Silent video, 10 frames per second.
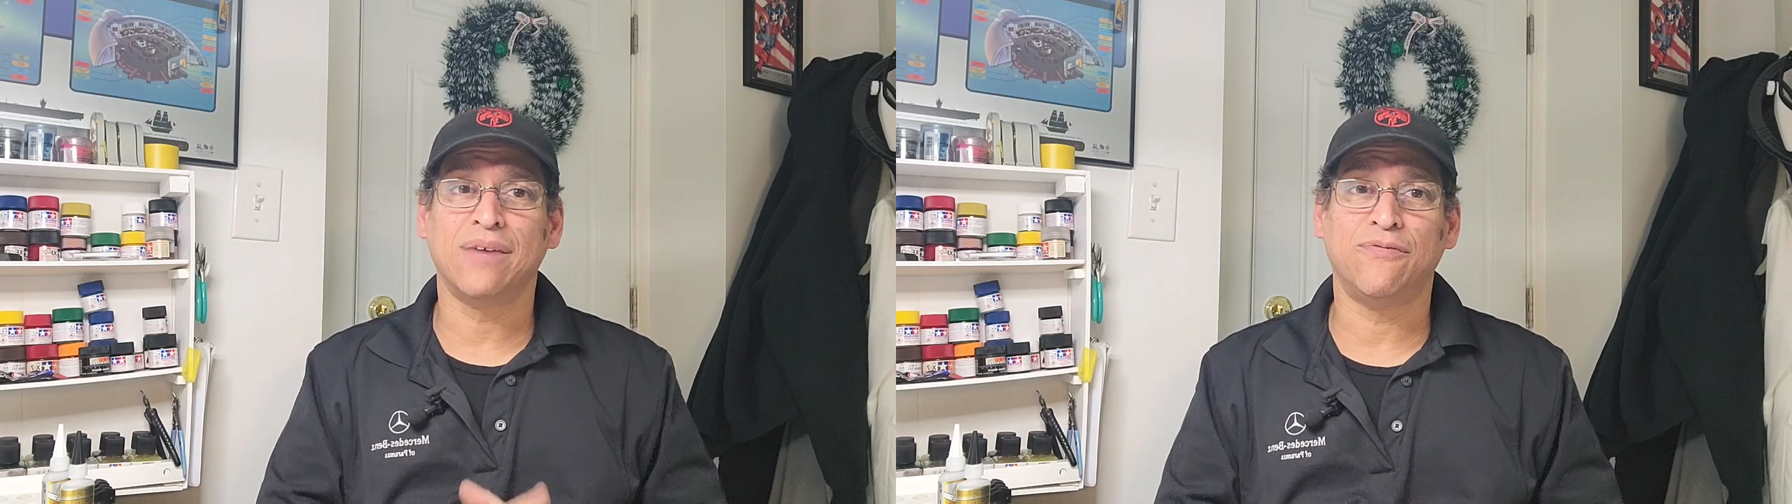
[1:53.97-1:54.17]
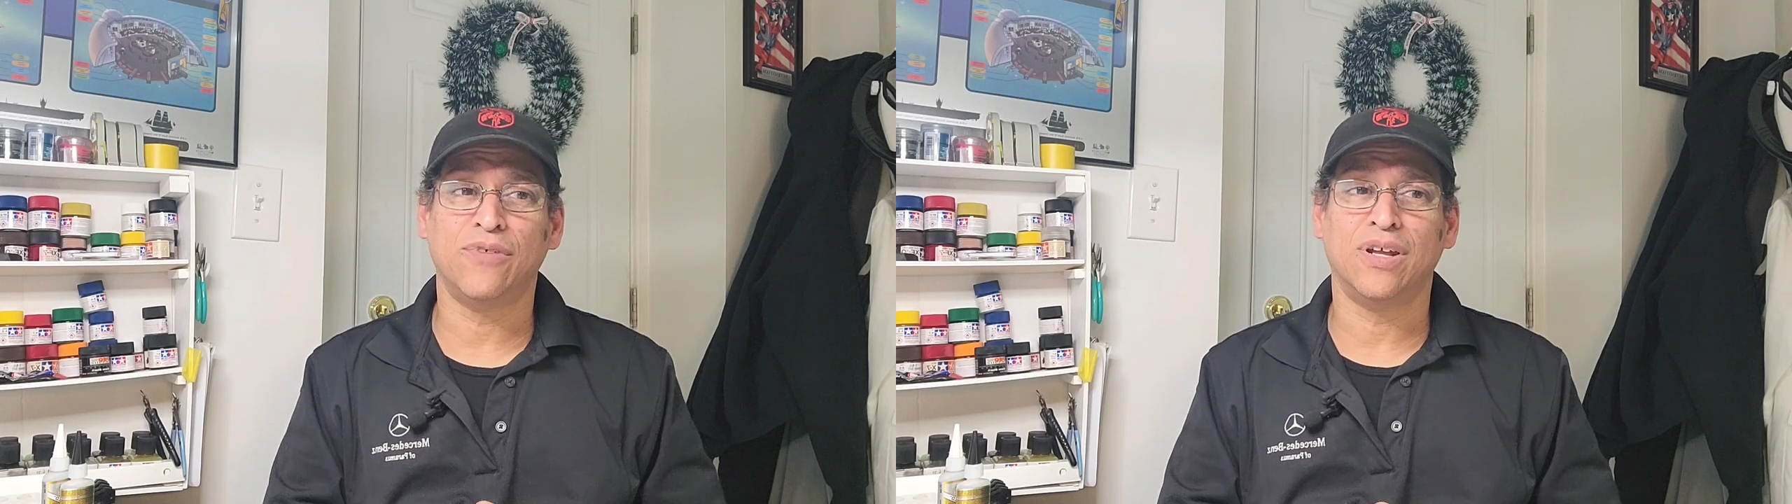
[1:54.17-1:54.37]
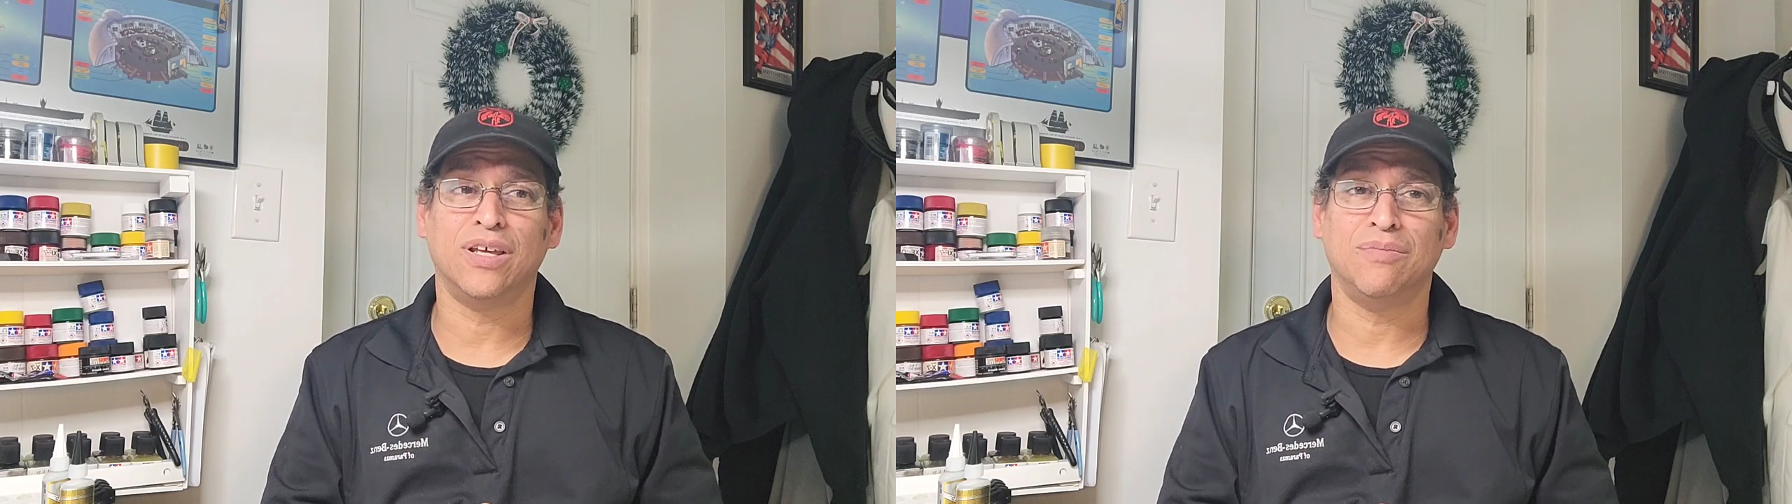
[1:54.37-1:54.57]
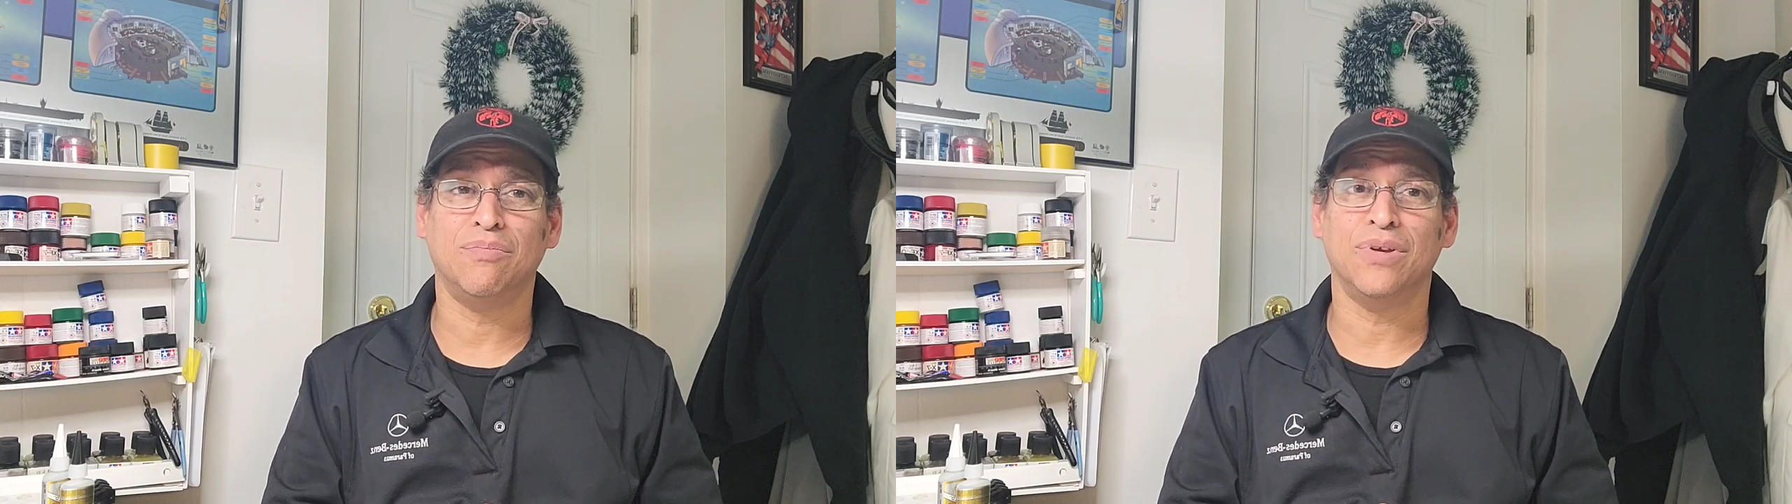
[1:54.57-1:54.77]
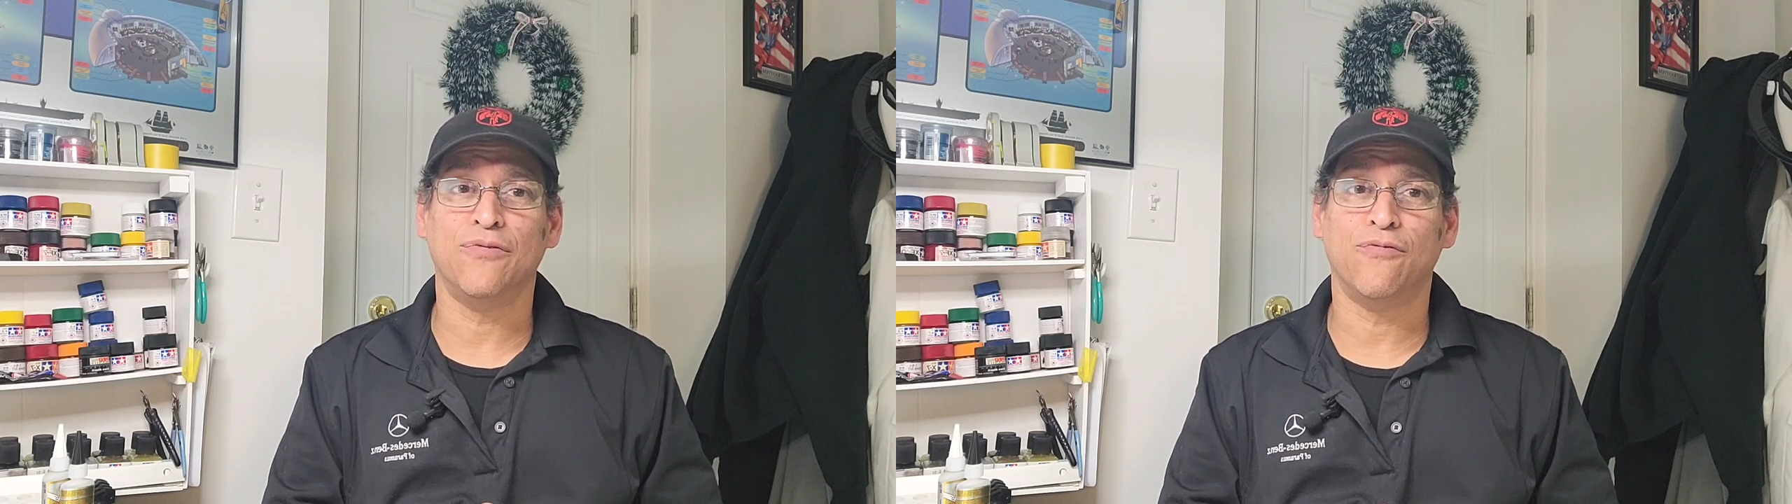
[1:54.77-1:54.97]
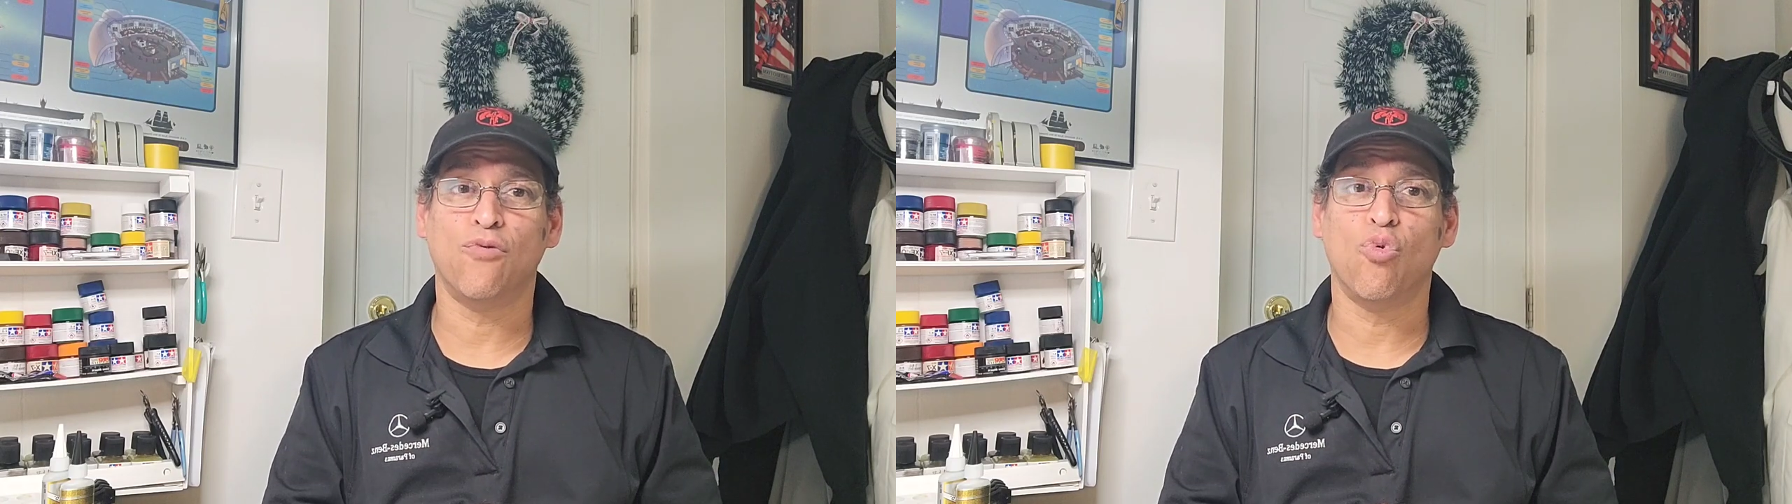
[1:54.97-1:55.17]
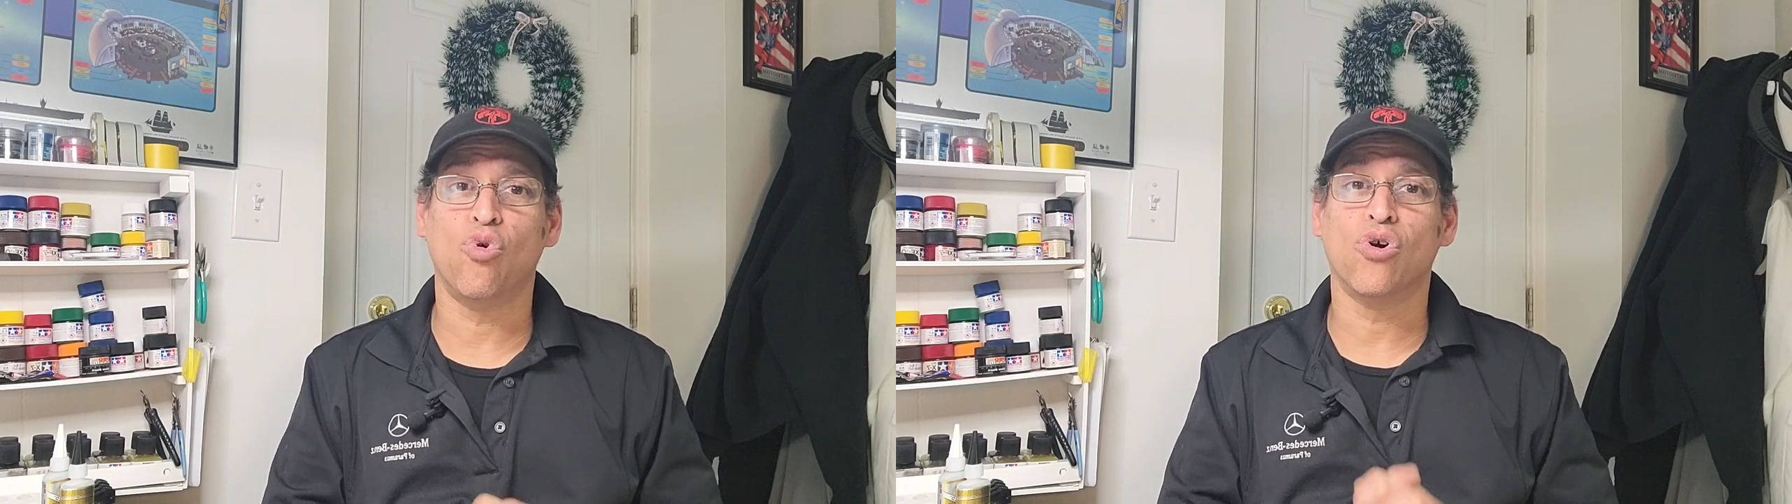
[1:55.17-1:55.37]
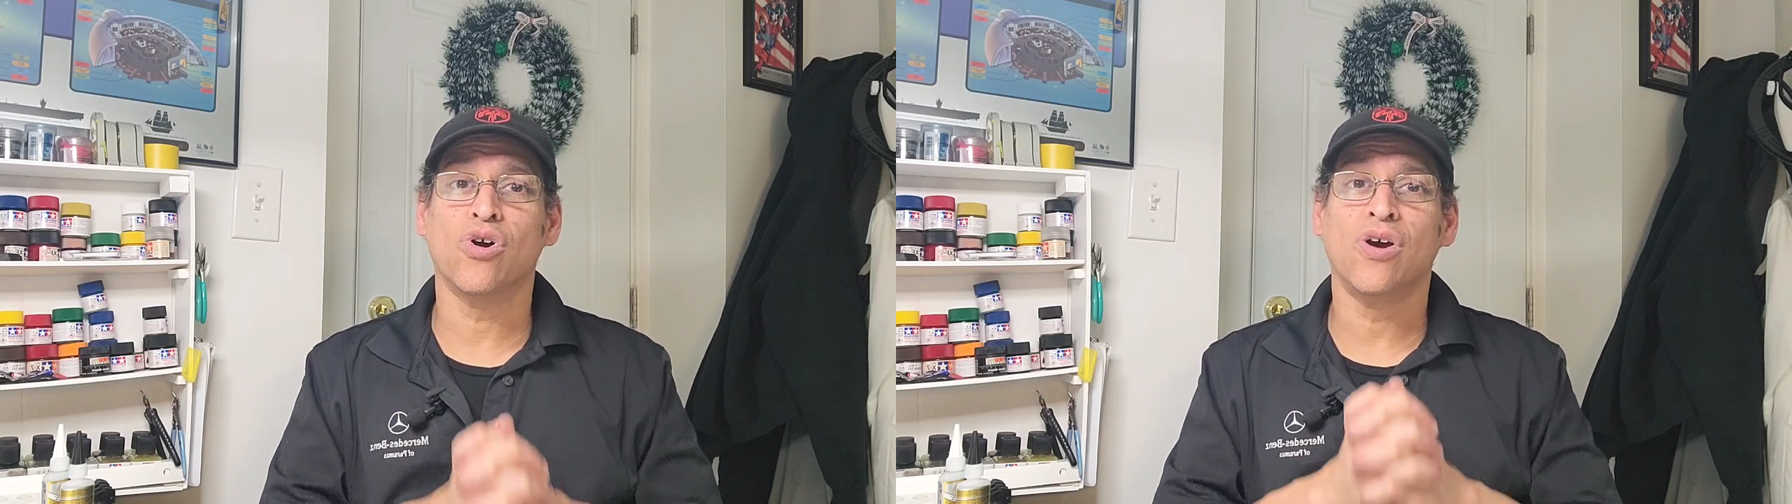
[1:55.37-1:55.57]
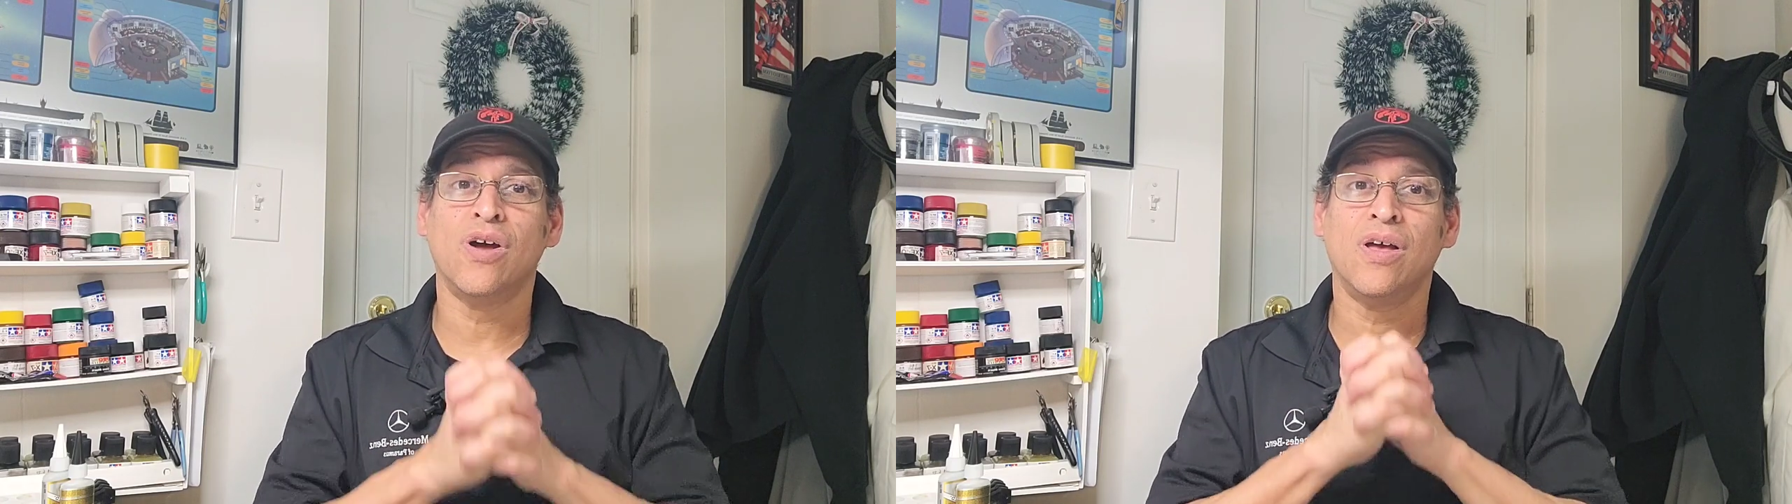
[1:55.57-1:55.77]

and fit in before